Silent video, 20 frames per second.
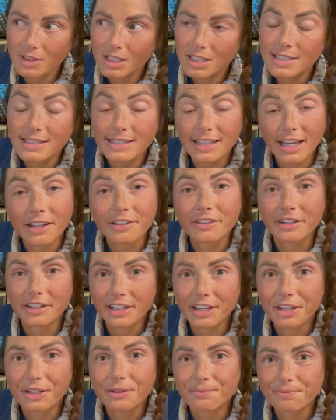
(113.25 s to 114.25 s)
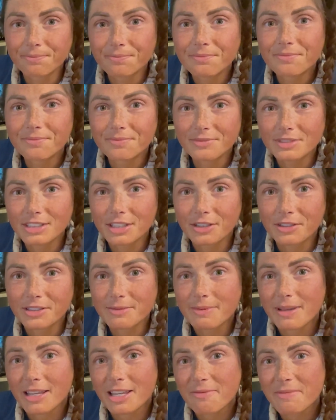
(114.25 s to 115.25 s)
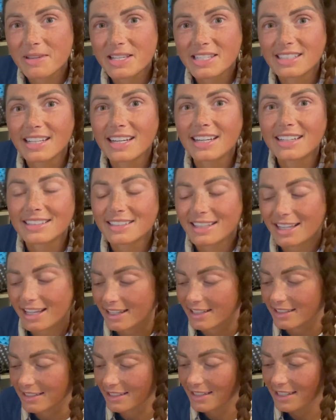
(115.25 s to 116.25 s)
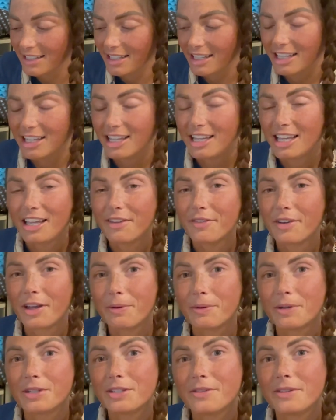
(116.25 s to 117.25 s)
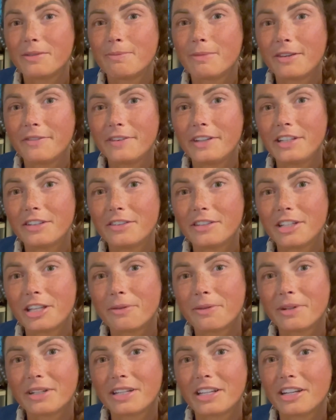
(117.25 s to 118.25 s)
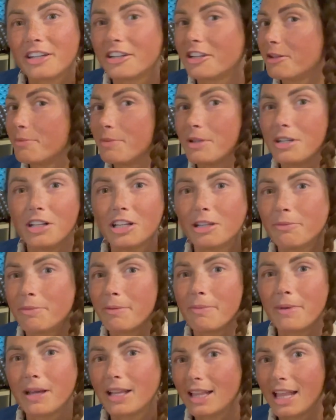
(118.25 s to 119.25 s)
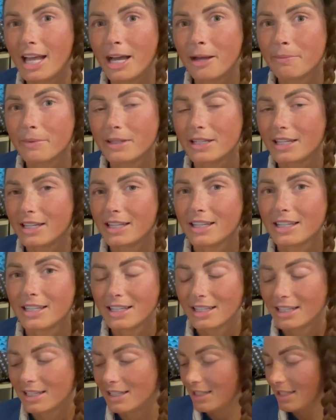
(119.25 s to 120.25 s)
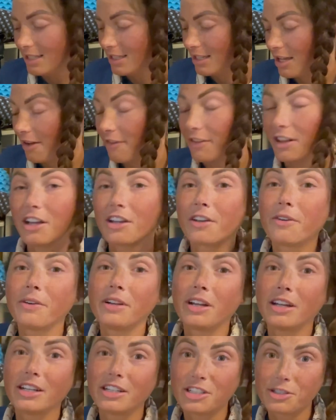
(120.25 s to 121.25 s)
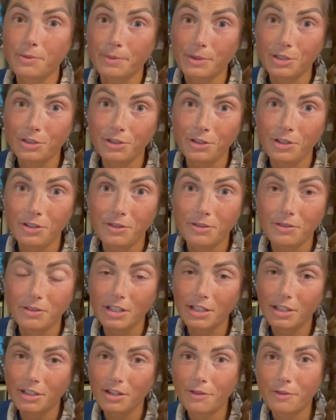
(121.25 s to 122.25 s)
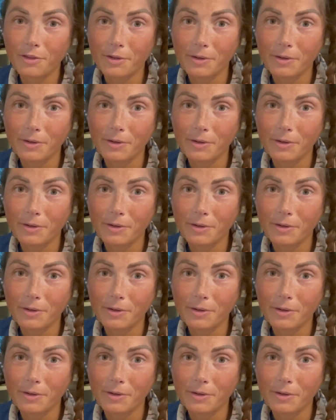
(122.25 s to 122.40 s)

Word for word: sad right now. So it's making me sad. And if I were doing my video and he weren't here, he'd be all up in my lap, and I a lot going on. I just want to show you, get it over